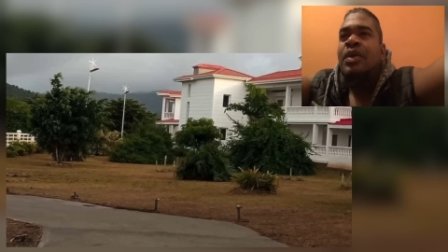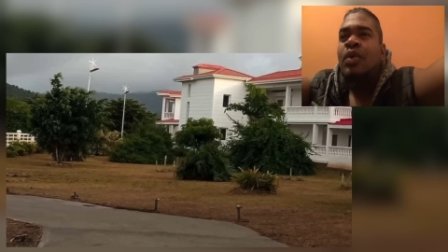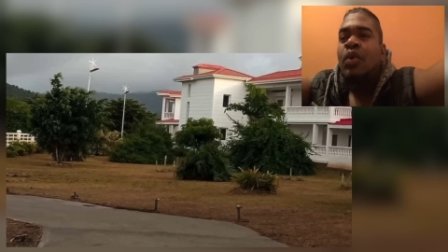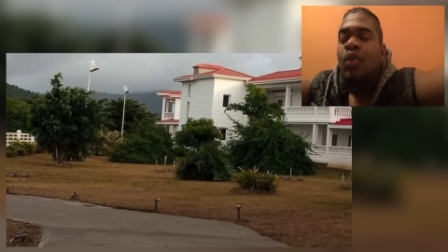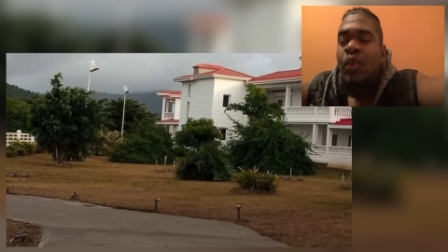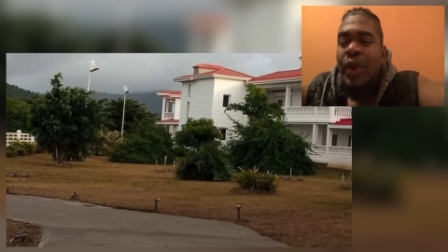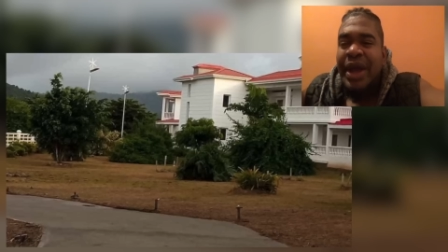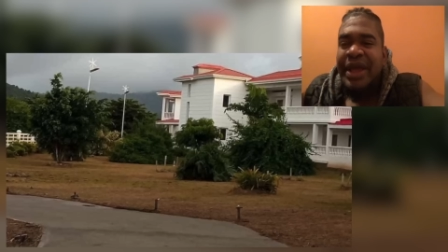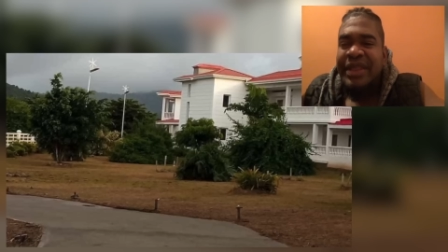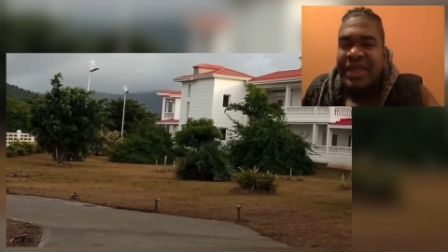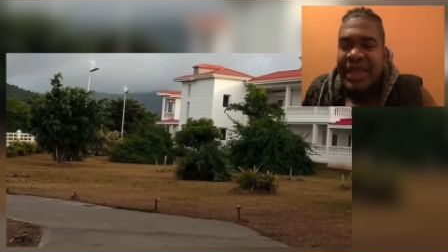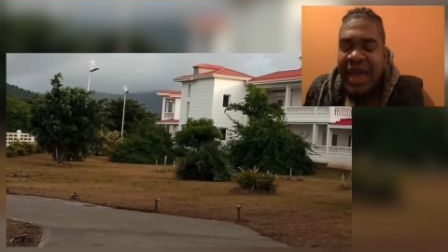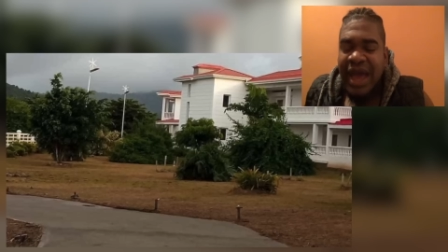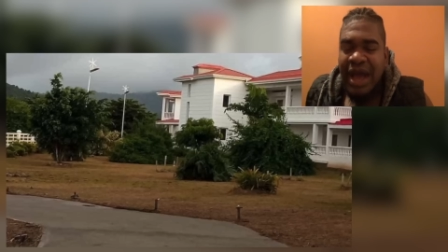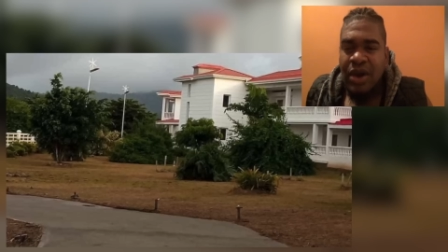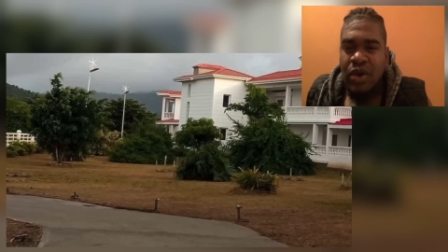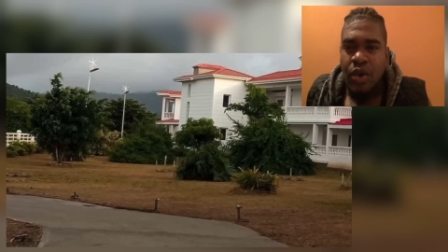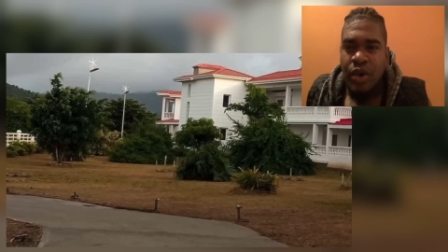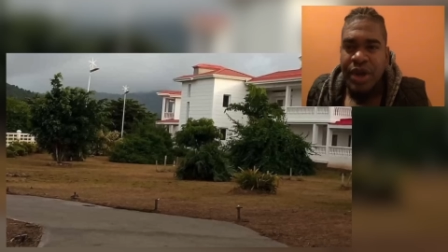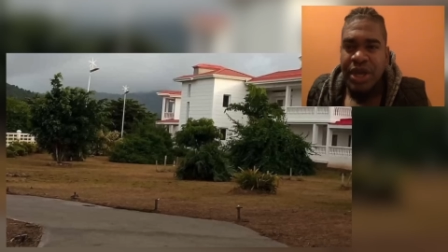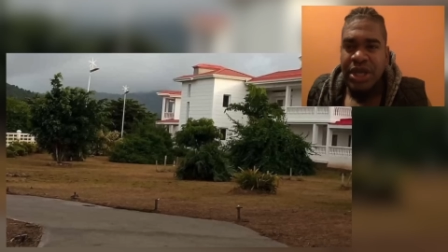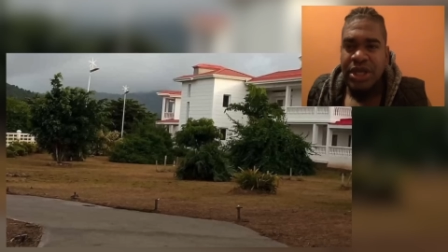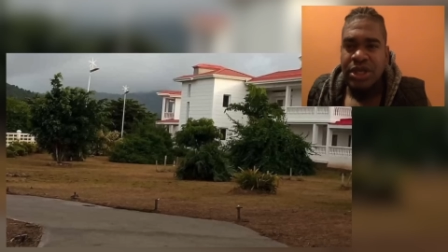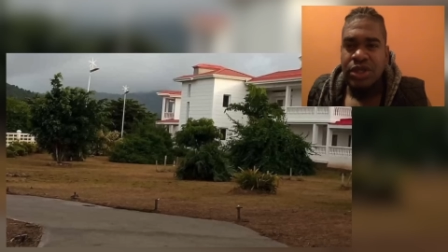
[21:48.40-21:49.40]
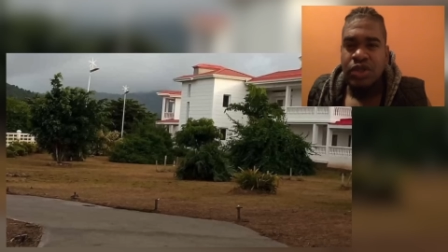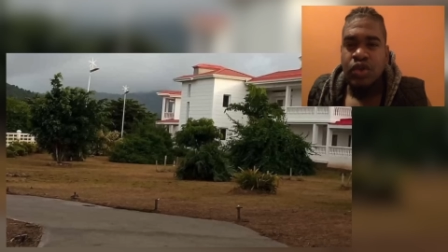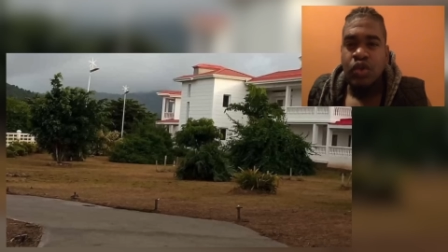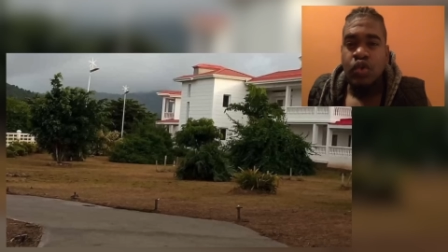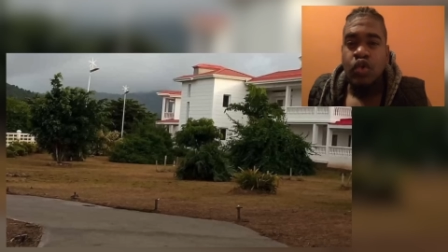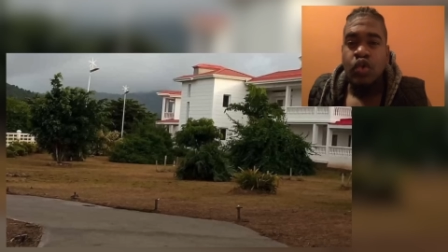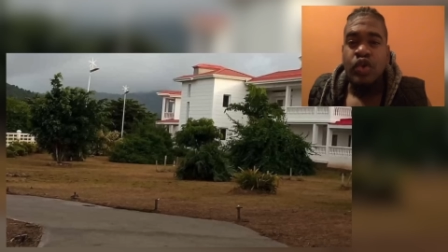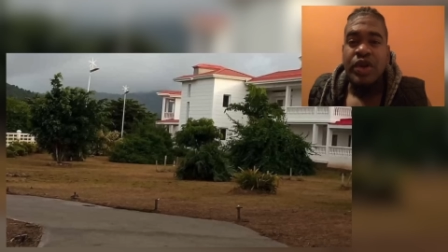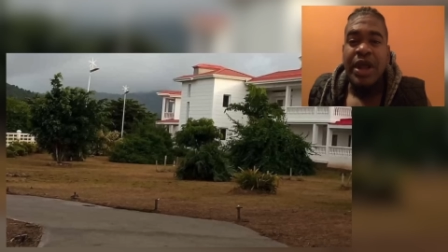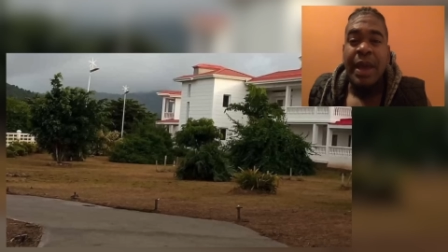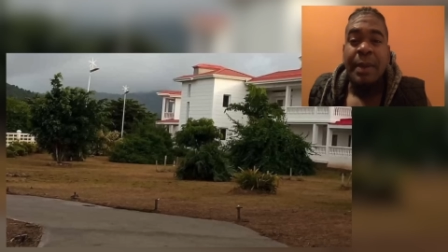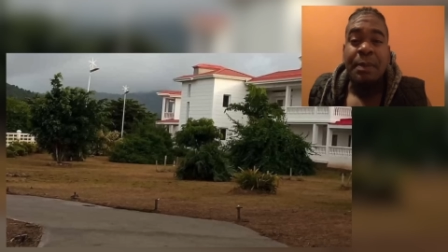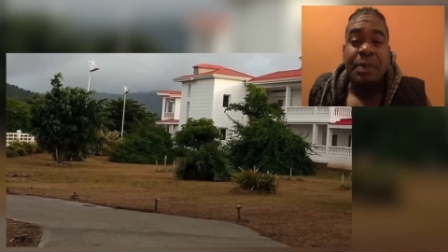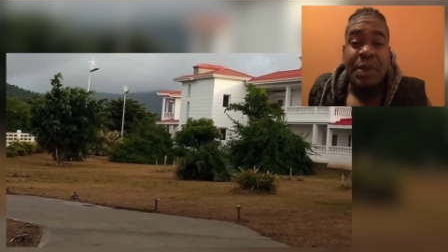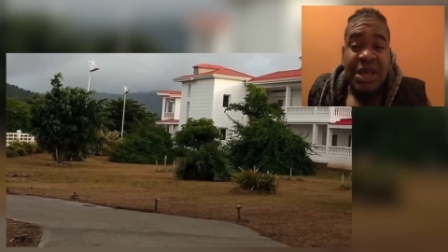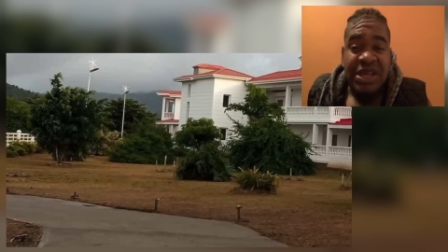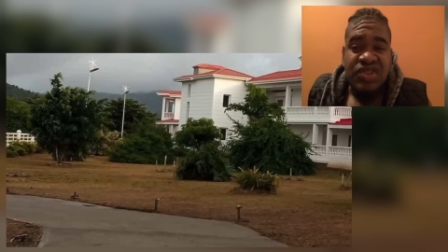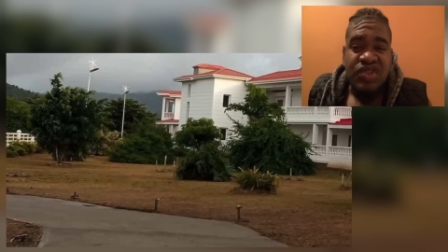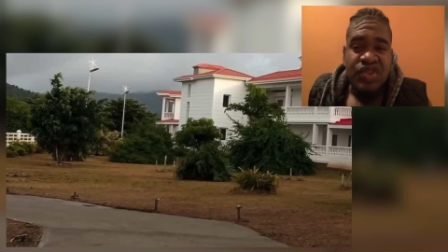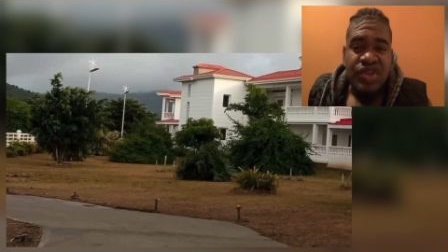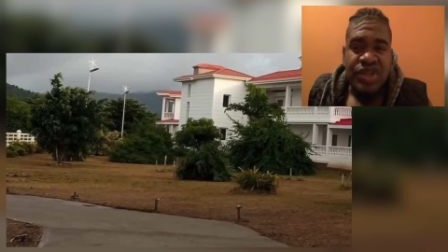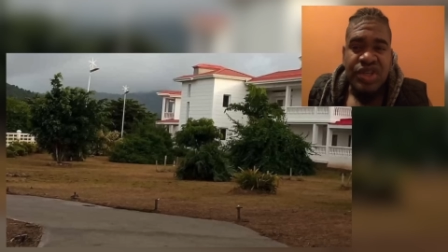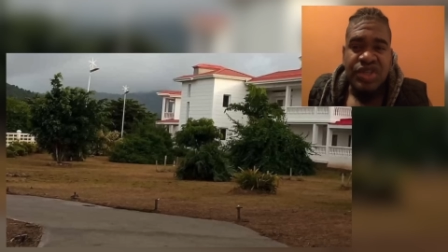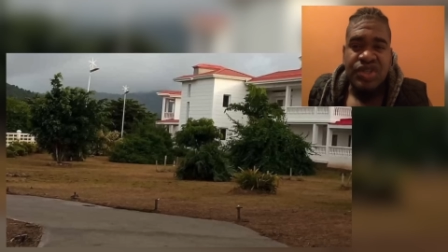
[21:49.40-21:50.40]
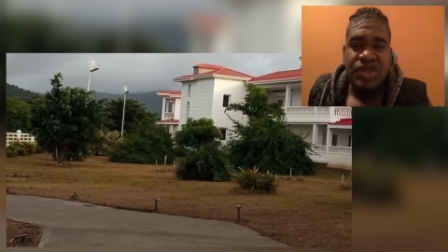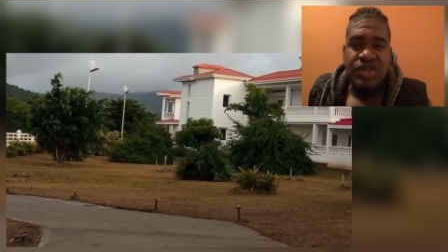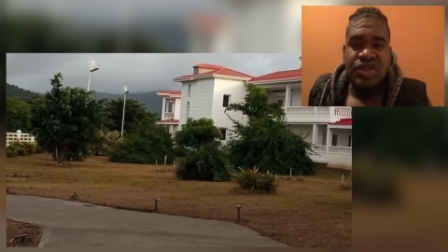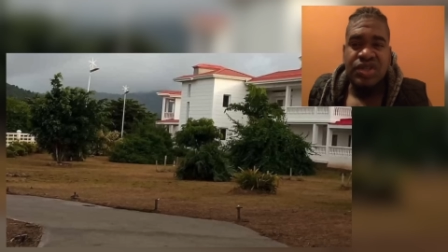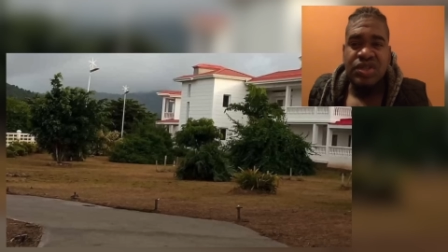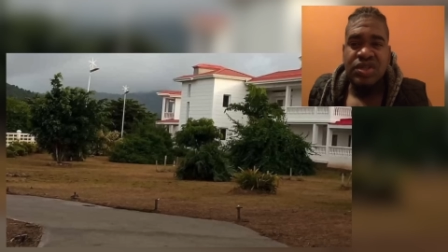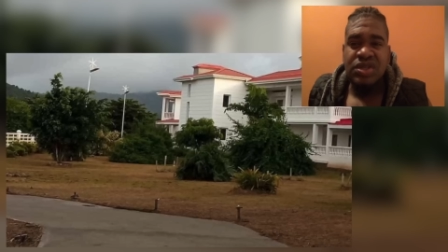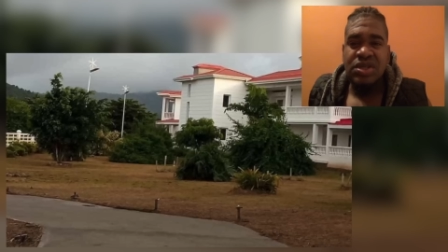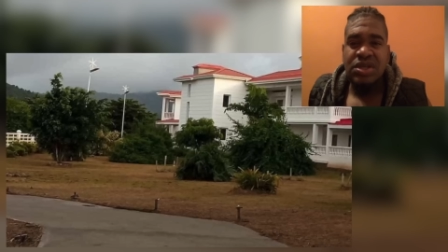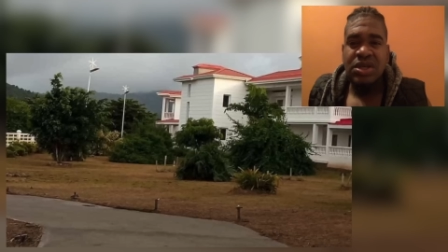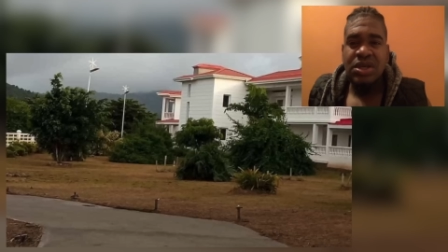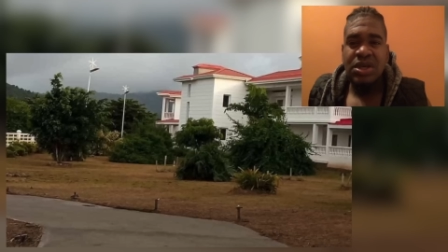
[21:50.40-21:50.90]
where they are going to do their business?